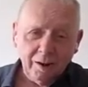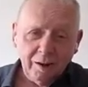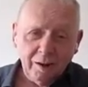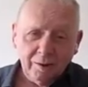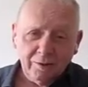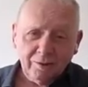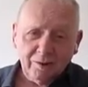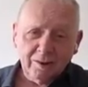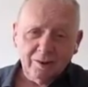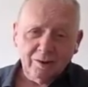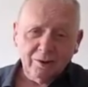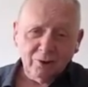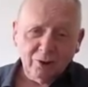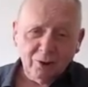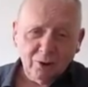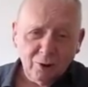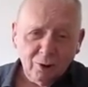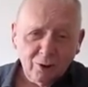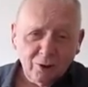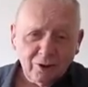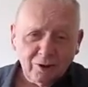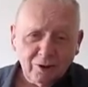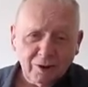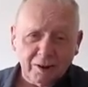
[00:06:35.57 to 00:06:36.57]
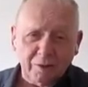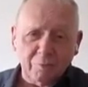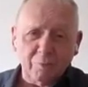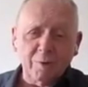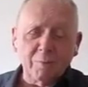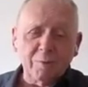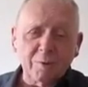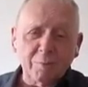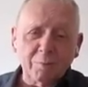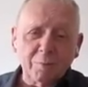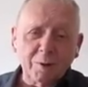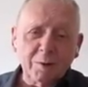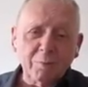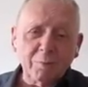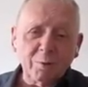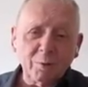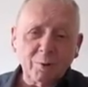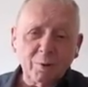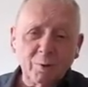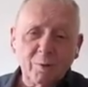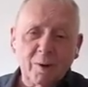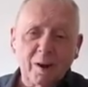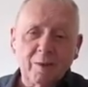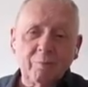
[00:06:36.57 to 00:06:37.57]
These usually will be people
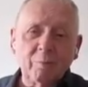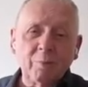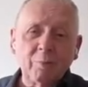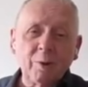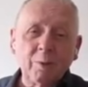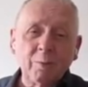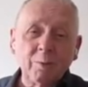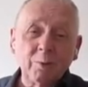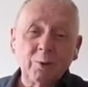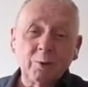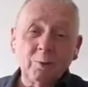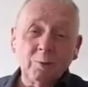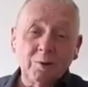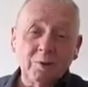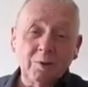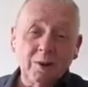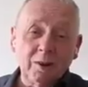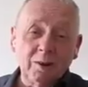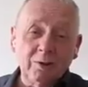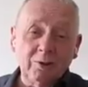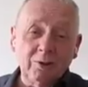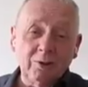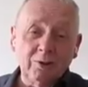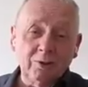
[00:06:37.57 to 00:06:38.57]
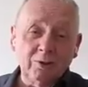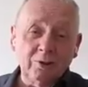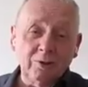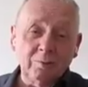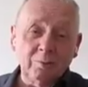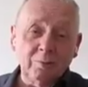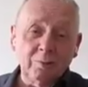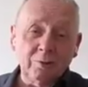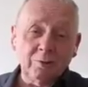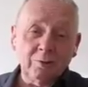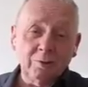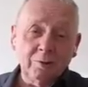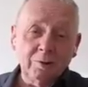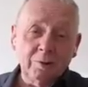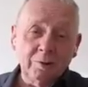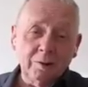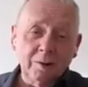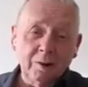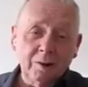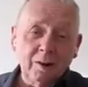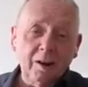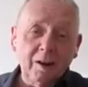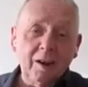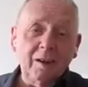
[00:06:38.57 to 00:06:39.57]
who have problems with their systems.
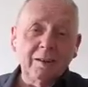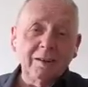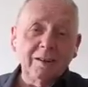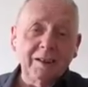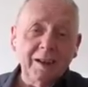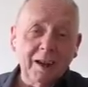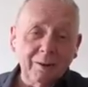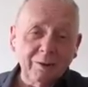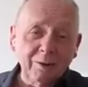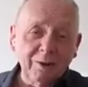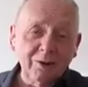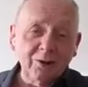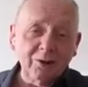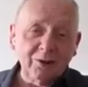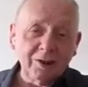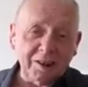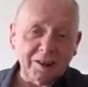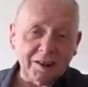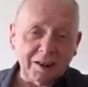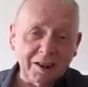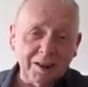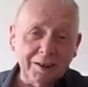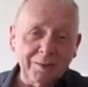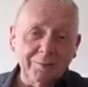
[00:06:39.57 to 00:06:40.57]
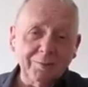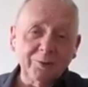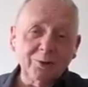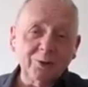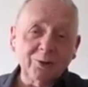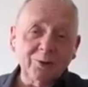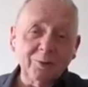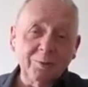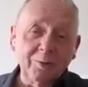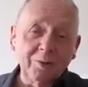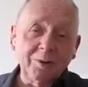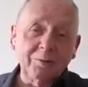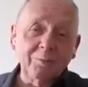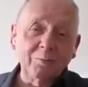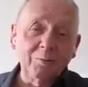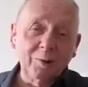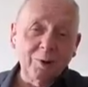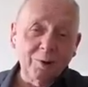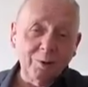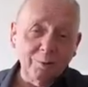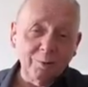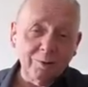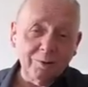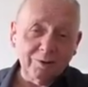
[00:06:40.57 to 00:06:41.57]
I guarantee if there's something
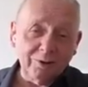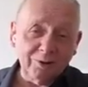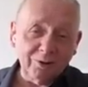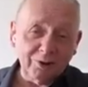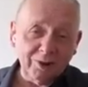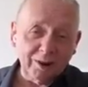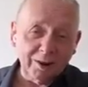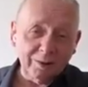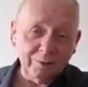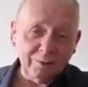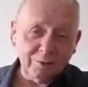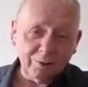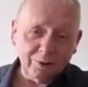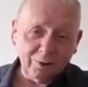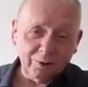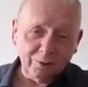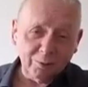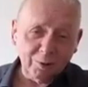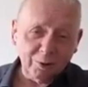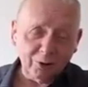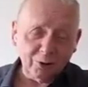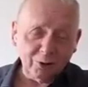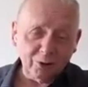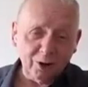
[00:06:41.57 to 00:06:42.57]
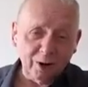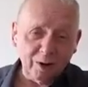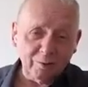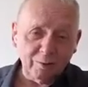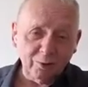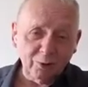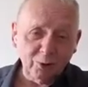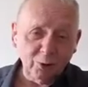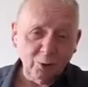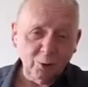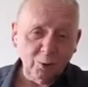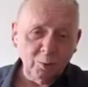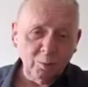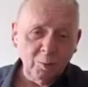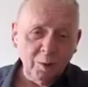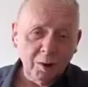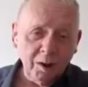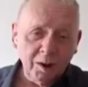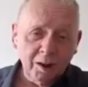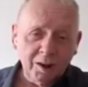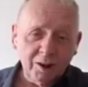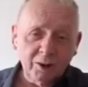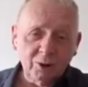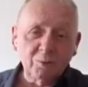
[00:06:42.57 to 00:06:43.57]
wrong with the sound transmission over Zoom,
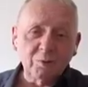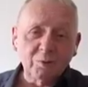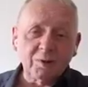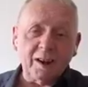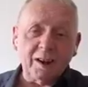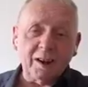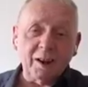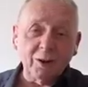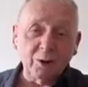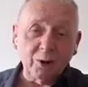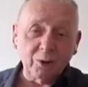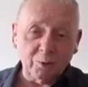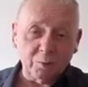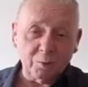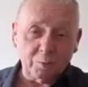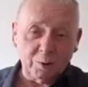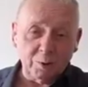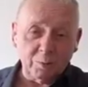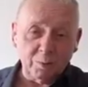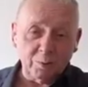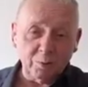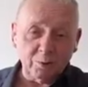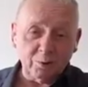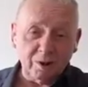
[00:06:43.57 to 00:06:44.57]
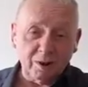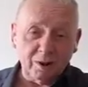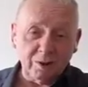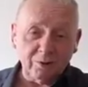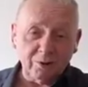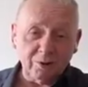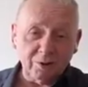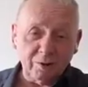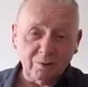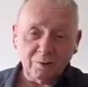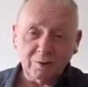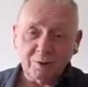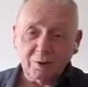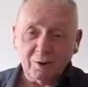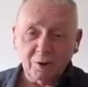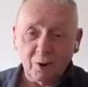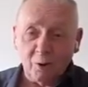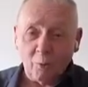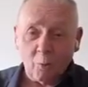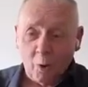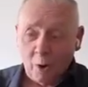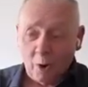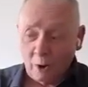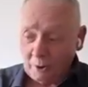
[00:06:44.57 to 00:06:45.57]
you'll get a lot of people say so,
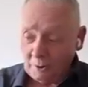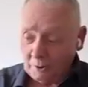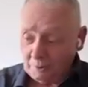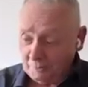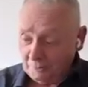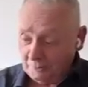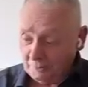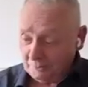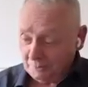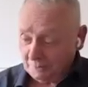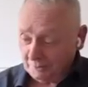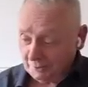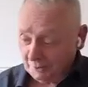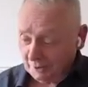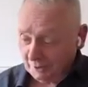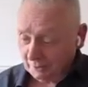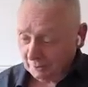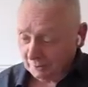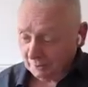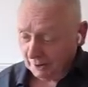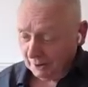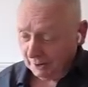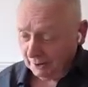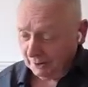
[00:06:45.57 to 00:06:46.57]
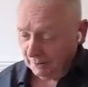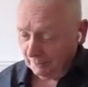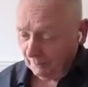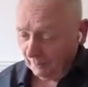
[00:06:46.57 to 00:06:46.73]
not one. Okay.